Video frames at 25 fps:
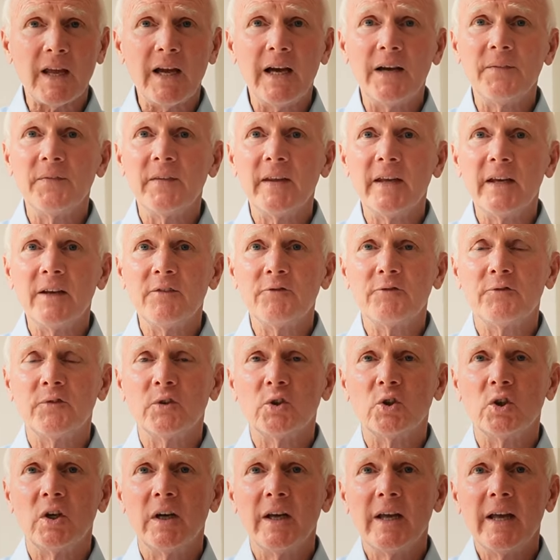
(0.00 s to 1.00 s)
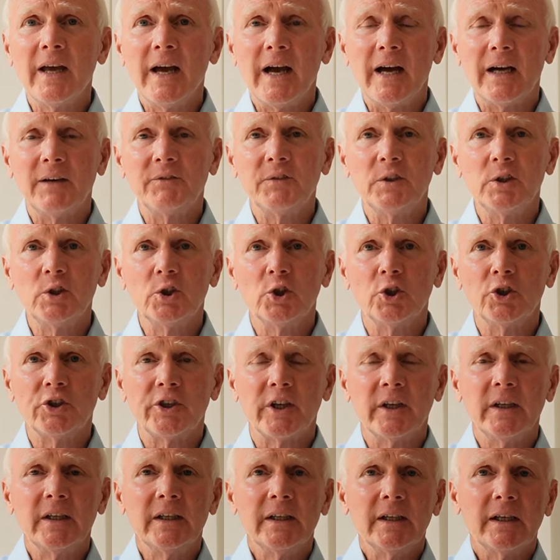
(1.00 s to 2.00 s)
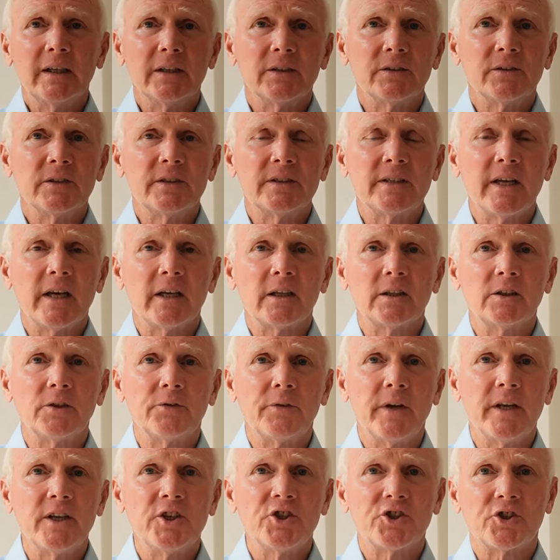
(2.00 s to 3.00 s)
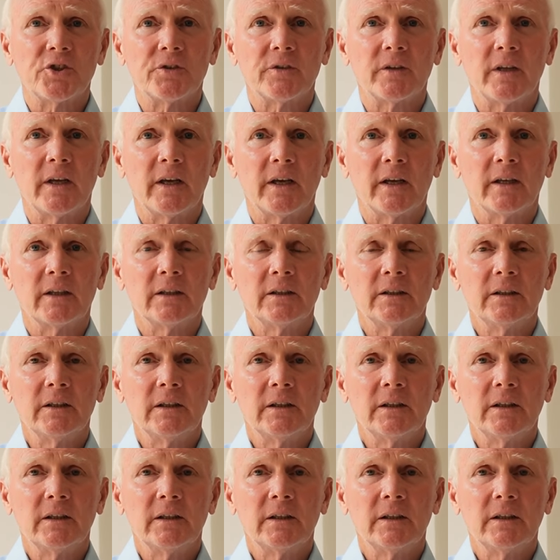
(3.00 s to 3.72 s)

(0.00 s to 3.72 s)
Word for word: and therefore have a look at the declaration there.